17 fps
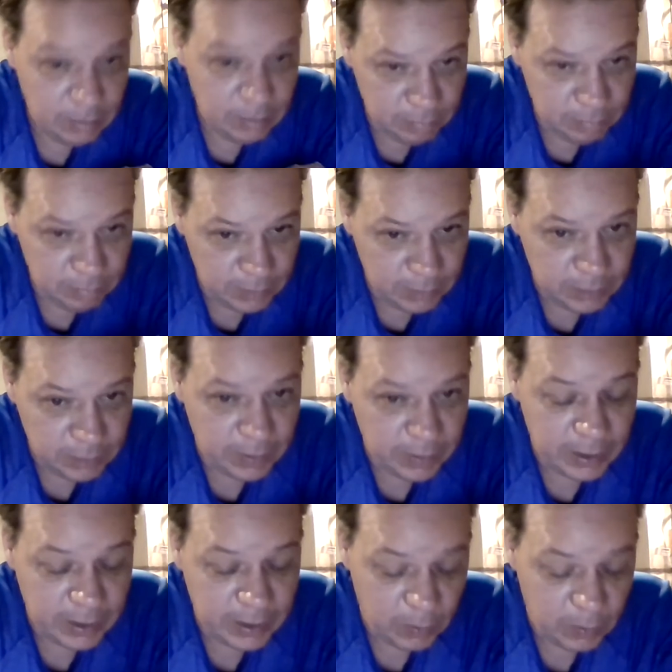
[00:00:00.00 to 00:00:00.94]
Let's
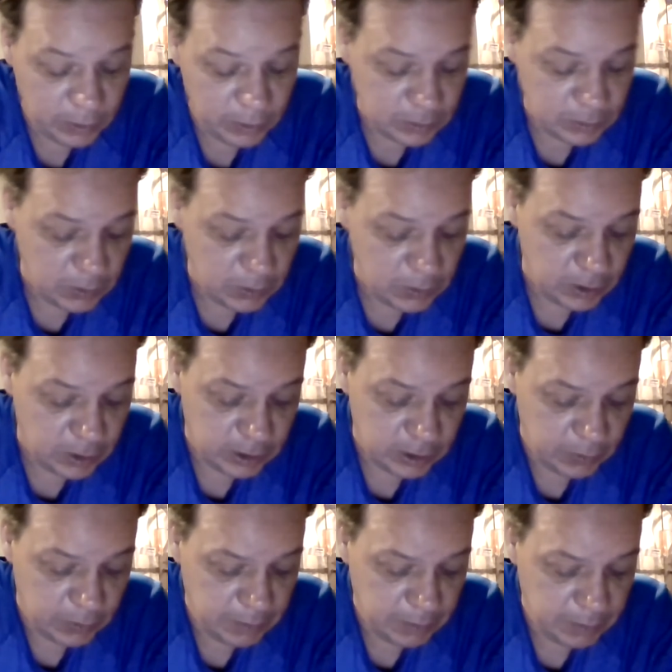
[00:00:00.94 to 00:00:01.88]
find out what else is going on,
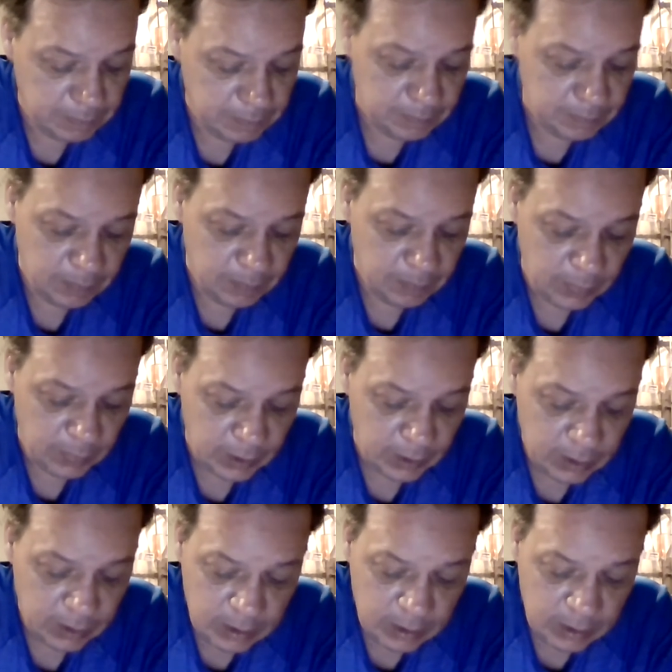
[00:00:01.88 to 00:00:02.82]
shall we?
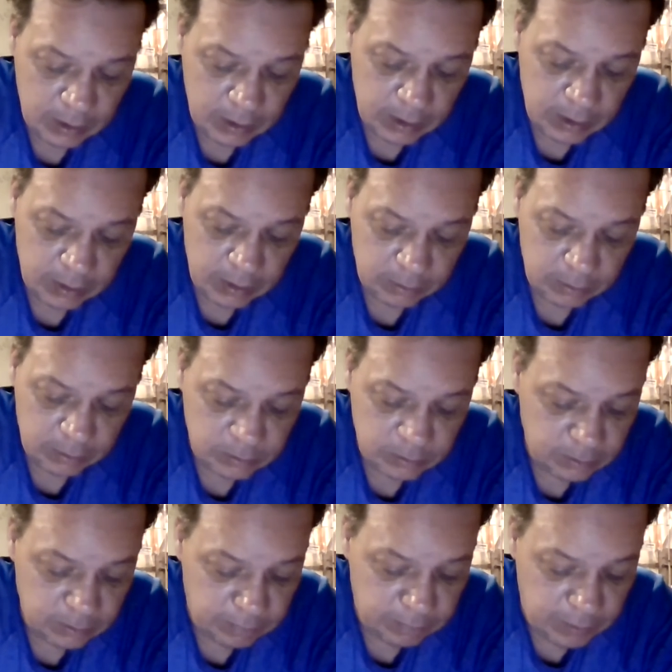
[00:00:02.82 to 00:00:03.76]
The,
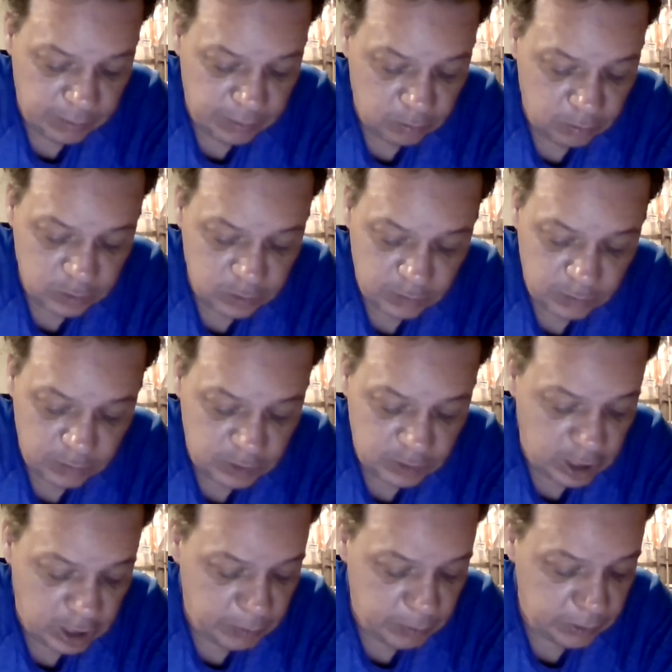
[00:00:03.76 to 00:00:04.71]
the Federal Reserve
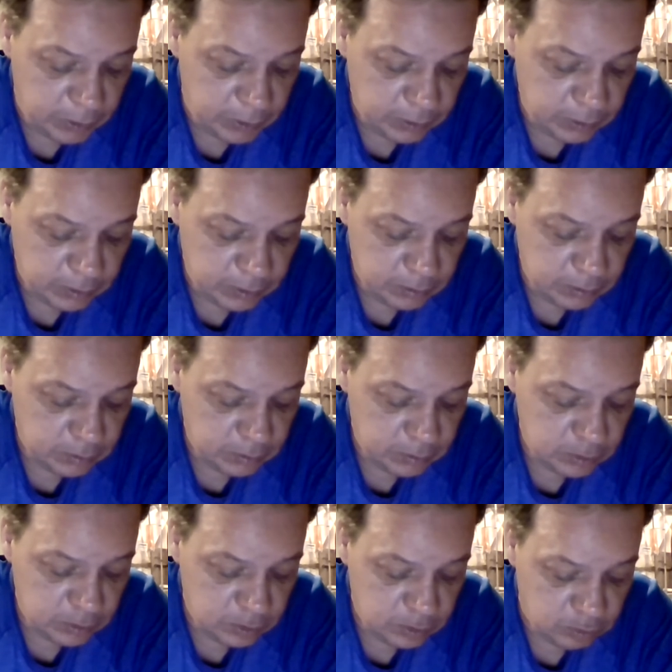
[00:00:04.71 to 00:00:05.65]
Chairman
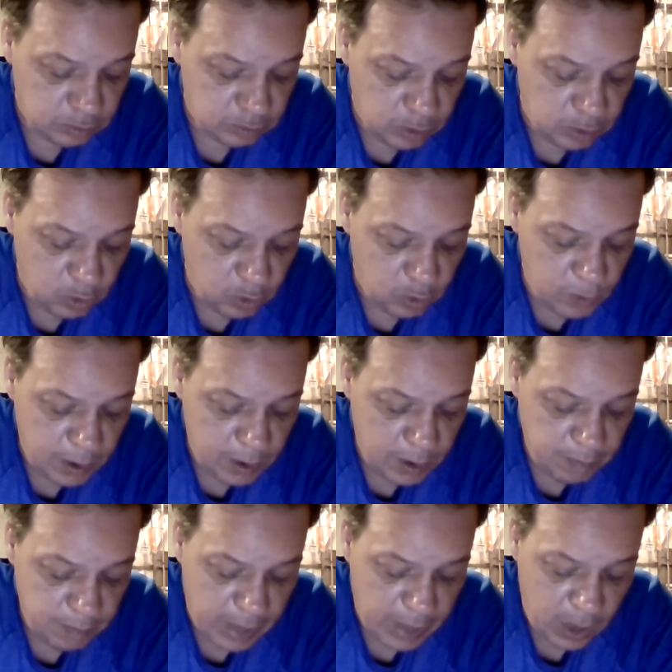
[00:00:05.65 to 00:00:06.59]
Jerome
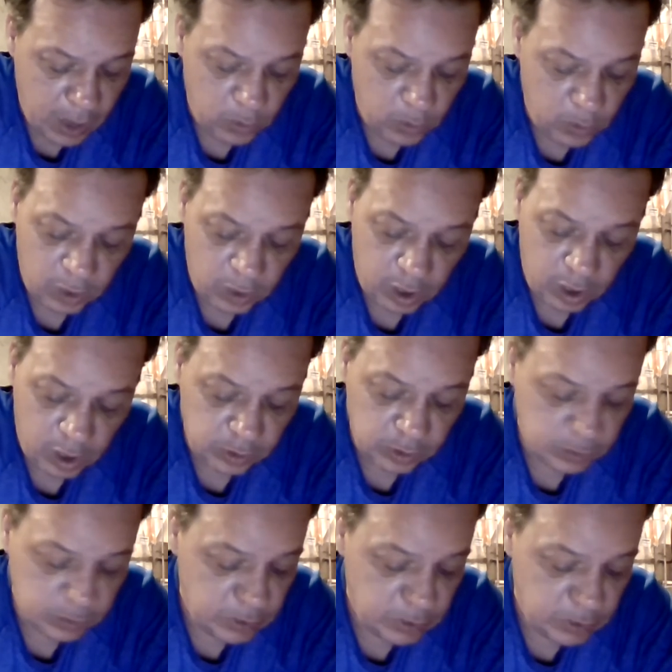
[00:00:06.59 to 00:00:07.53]
Powell
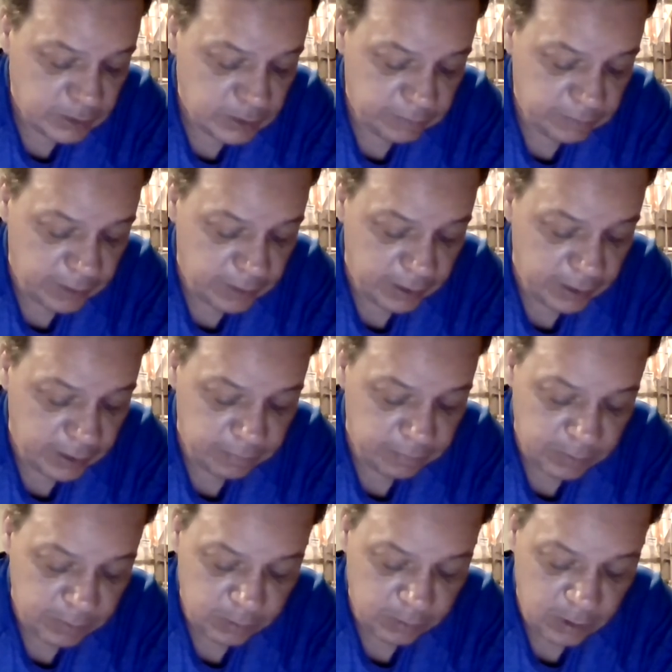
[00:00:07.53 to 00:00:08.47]
also testified in
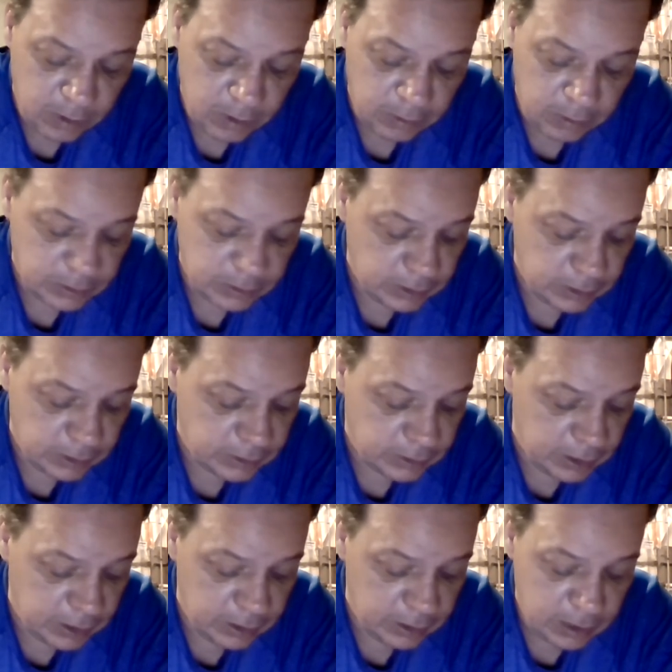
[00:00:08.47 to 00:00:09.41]
front of Congress and
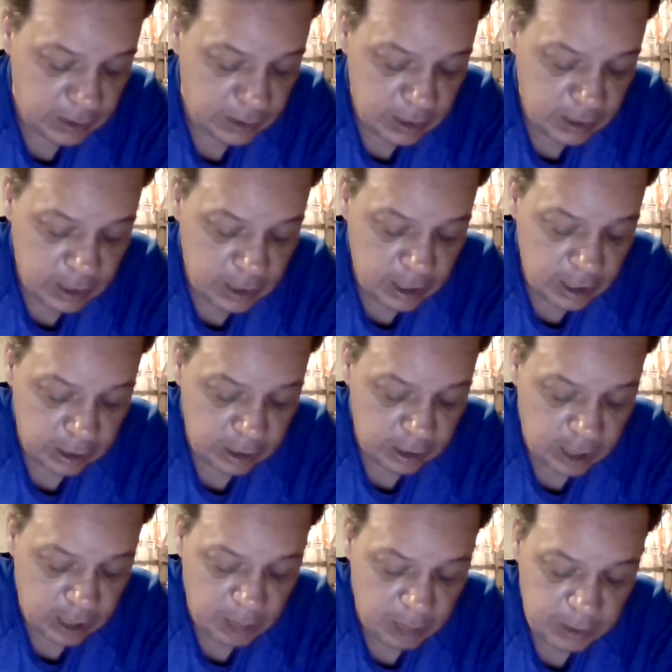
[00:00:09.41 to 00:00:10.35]
said the
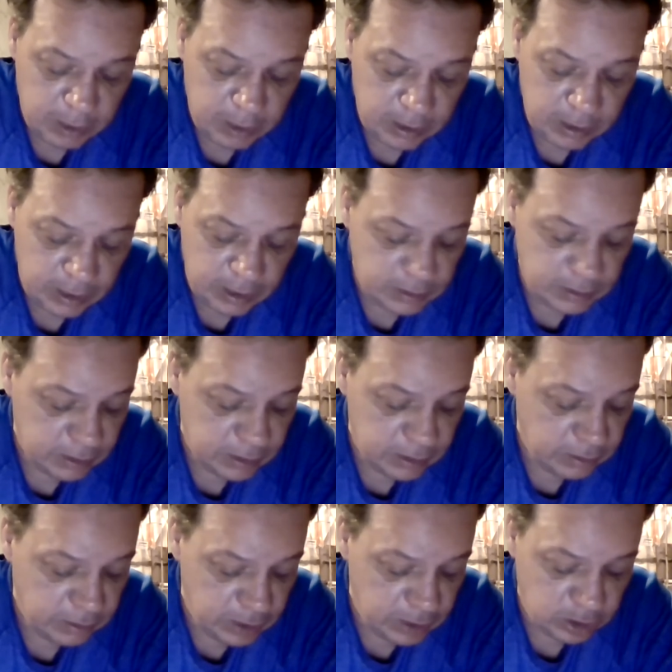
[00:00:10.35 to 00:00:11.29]
economy needs an
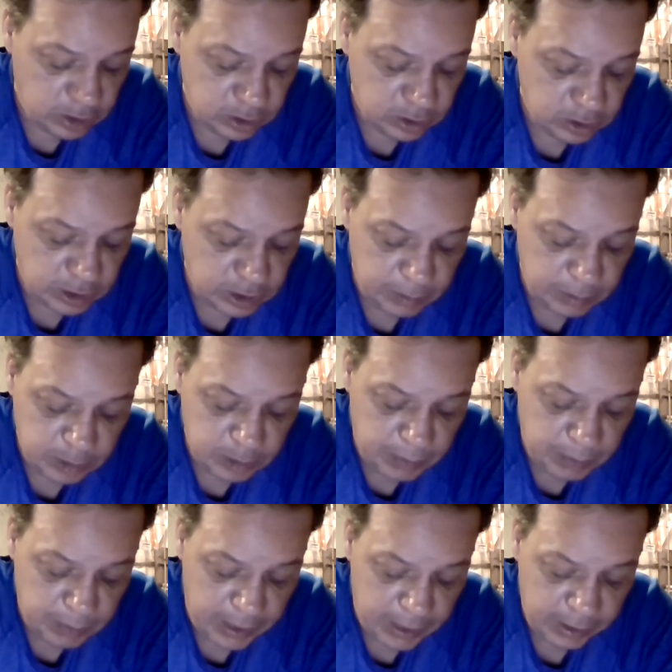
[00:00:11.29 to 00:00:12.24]
additional stimulus
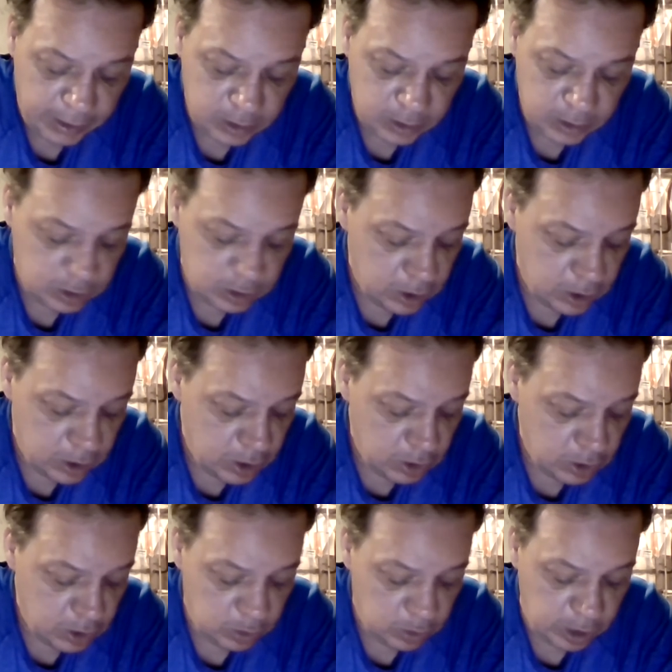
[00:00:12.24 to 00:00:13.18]
package
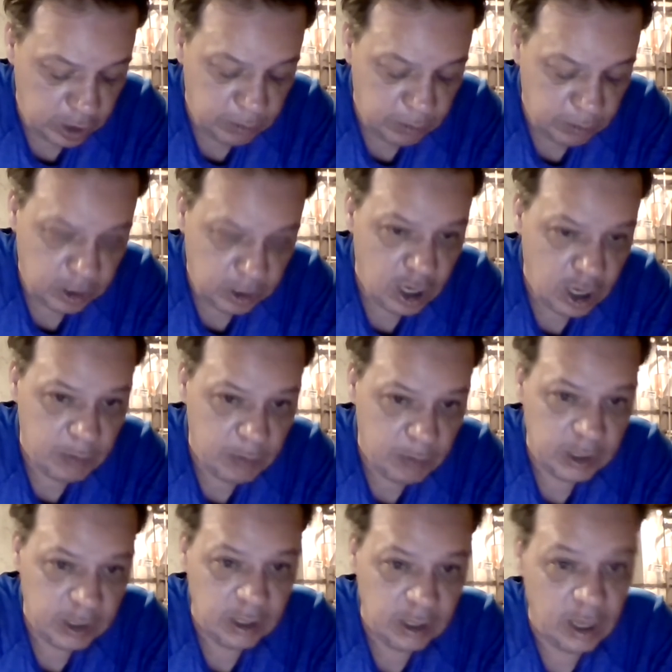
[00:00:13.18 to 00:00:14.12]
to keep the
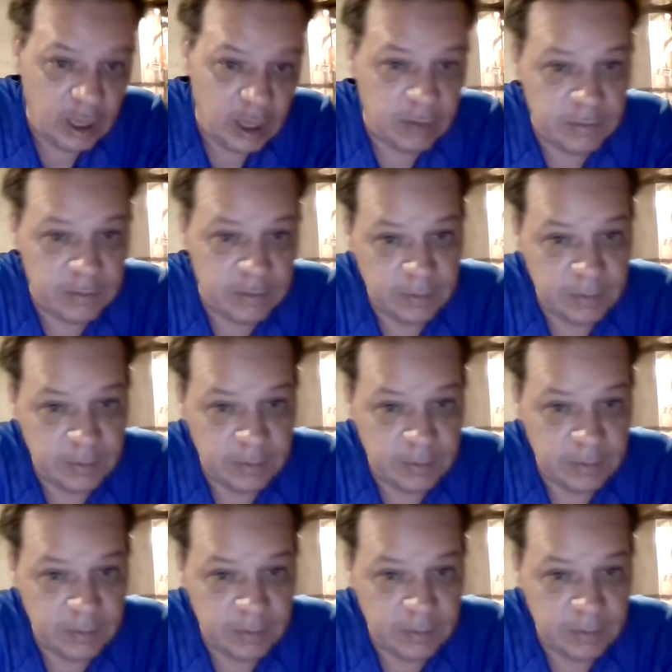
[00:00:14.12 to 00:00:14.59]
economy aloft.